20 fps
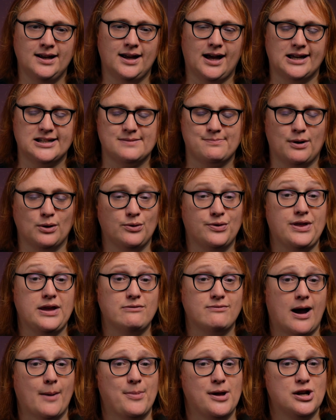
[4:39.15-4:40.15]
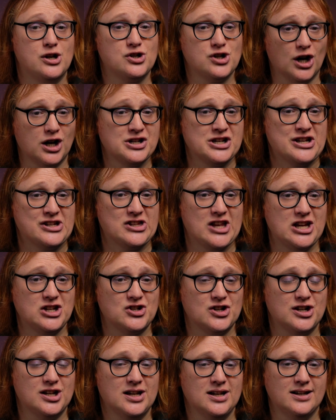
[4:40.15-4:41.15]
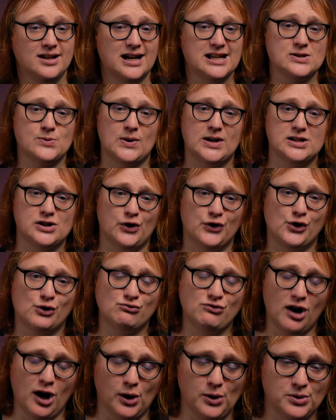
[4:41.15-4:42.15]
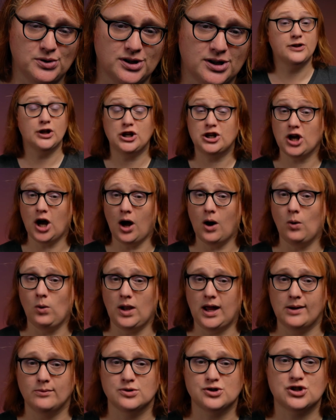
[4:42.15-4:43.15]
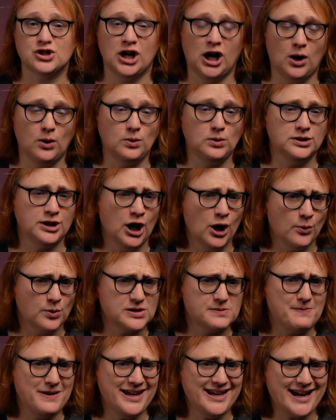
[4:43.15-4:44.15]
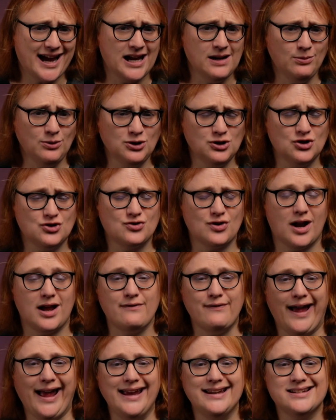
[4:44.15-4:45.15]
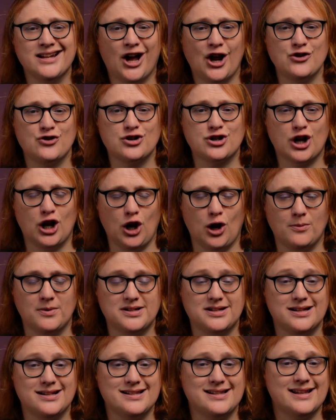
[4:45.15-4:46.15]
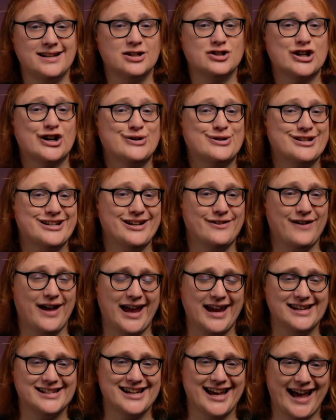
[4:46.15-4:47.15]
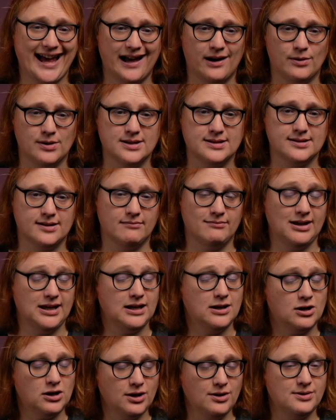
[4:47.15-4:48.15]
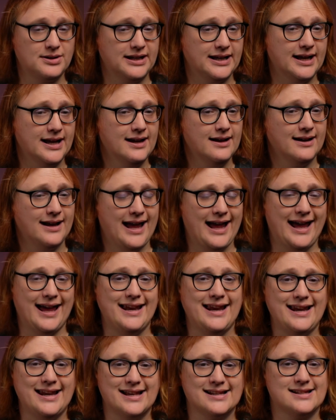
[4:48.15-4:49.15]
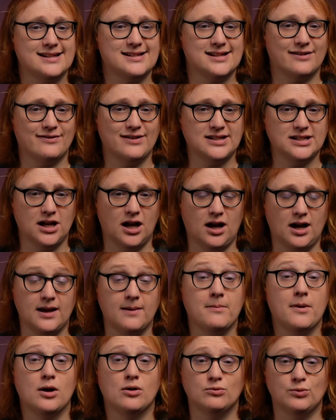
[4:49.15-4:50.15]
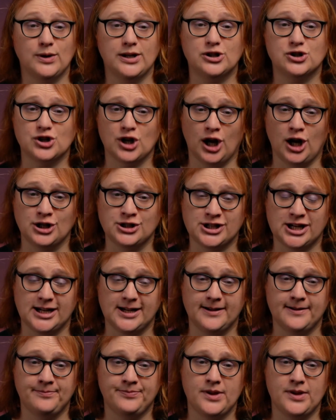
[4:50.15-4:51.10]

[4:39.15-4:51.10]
at both the rapid charging station as well as on the road. The goal, I was told, was being able to drive 800 kilometers in a total of 8 hours, including any necessary time recharging.